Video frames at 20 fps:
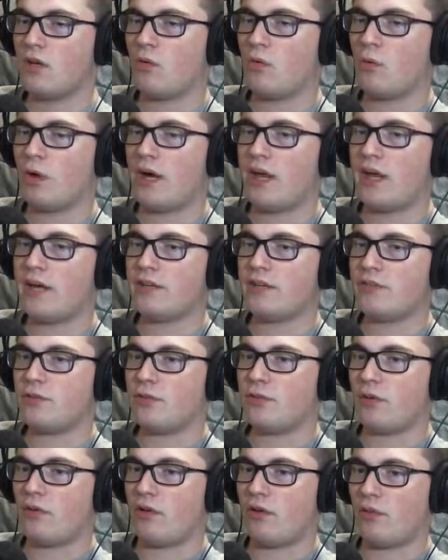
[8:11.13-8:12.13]
Why did
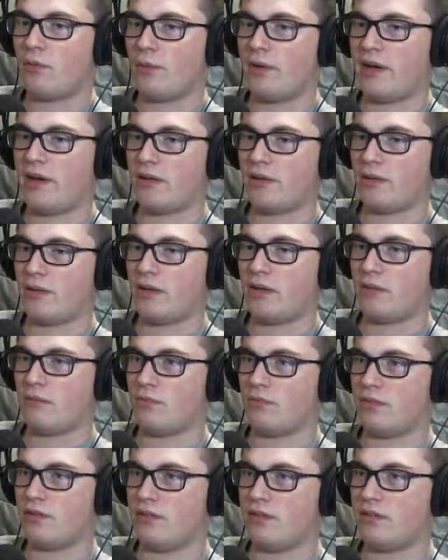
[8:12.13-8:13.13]
you go all the way out
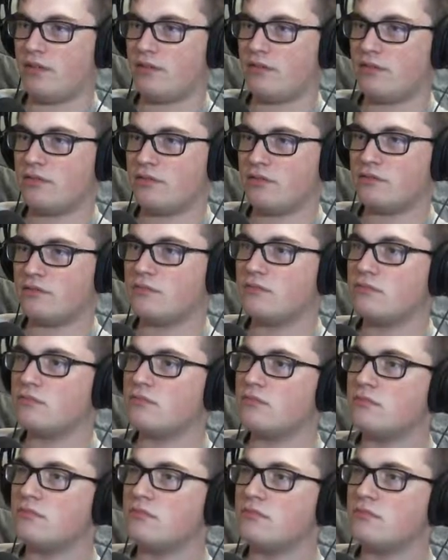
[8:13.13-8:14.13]
around, bro? Won't protect us from
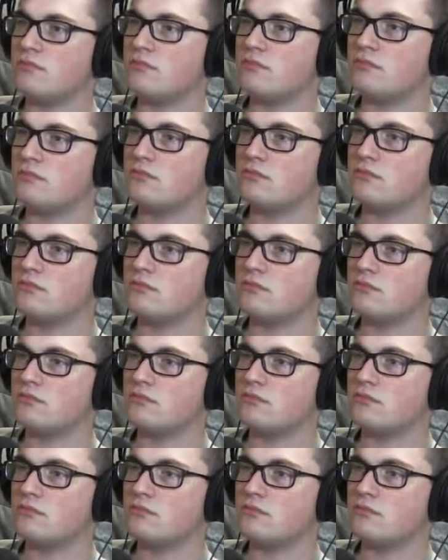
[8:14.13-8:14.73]
those asteroids.